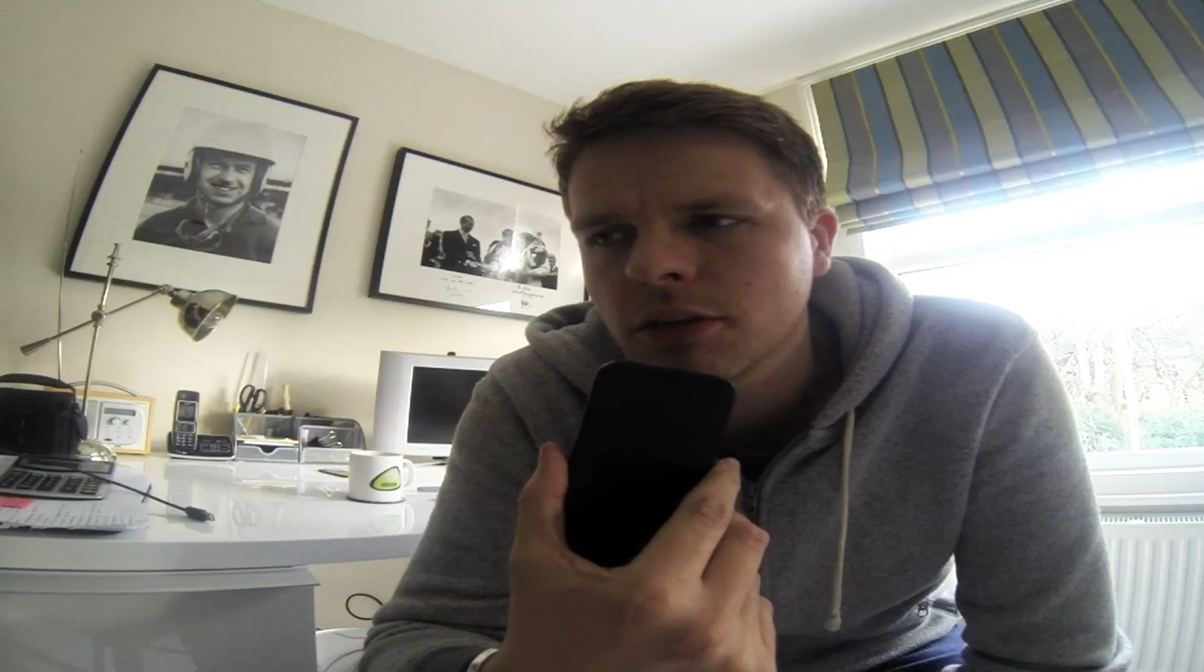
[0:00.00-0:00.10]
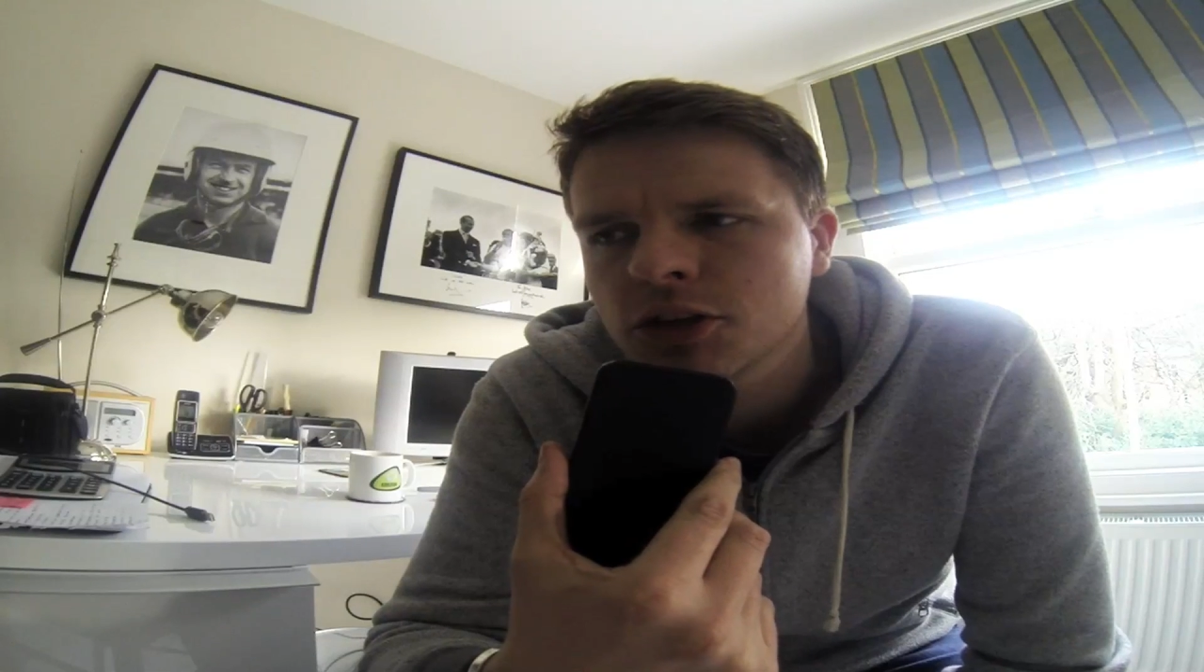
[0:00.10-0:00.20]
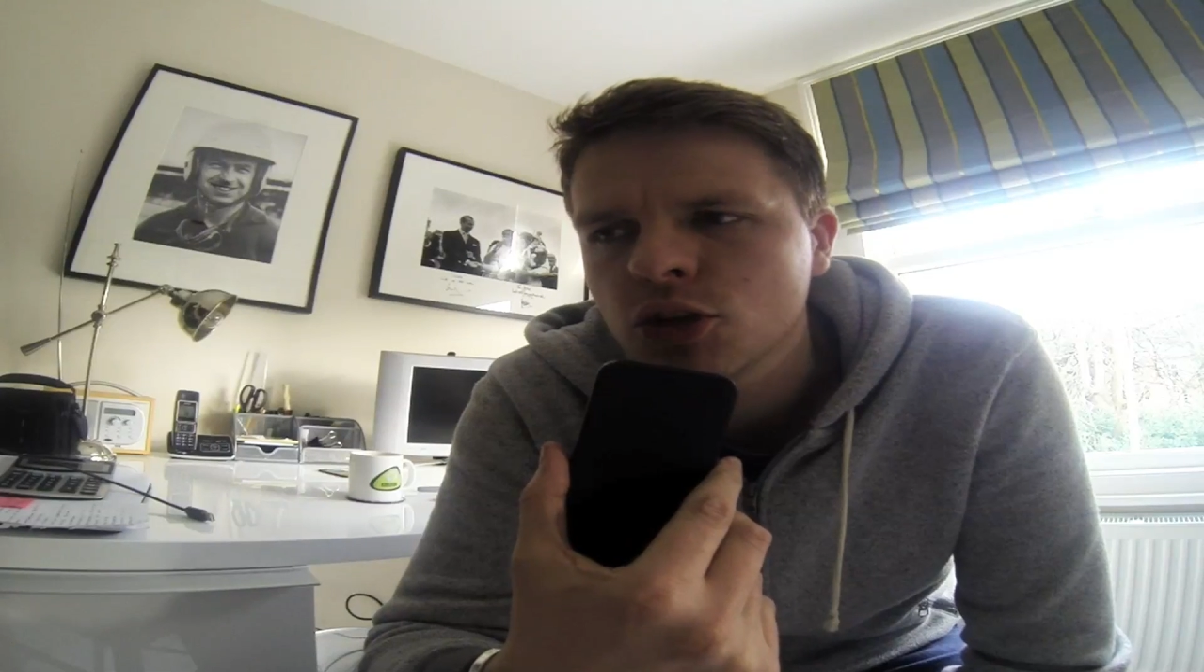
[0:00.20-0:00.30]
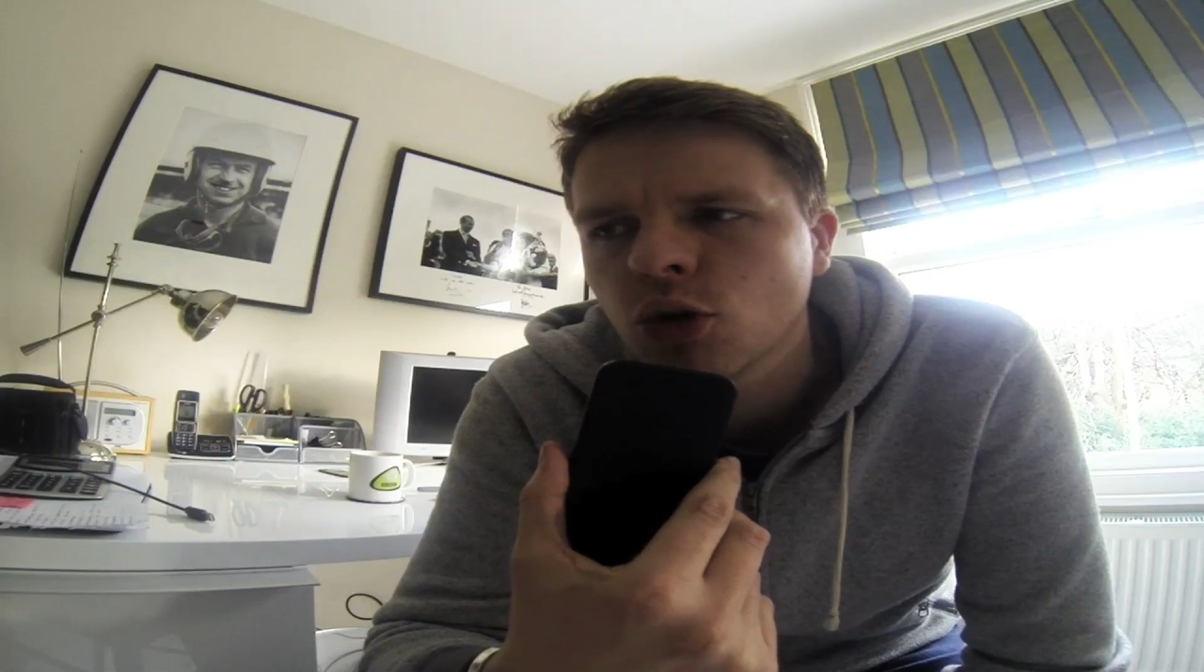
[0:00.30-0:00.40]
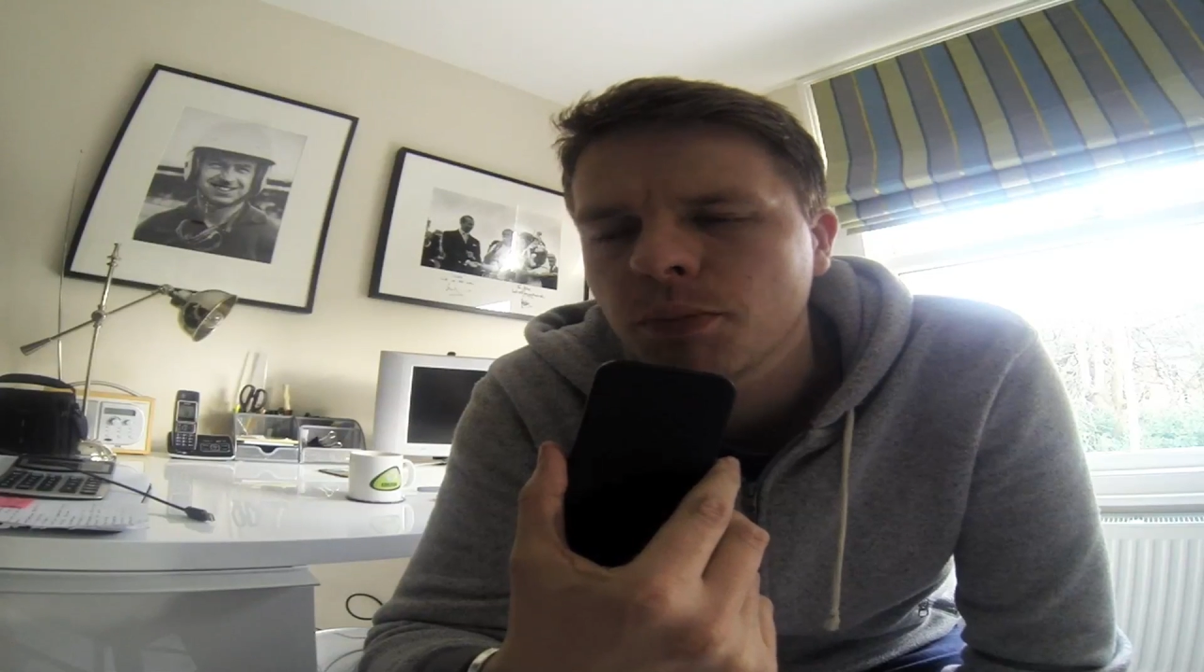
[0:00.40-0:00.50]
is your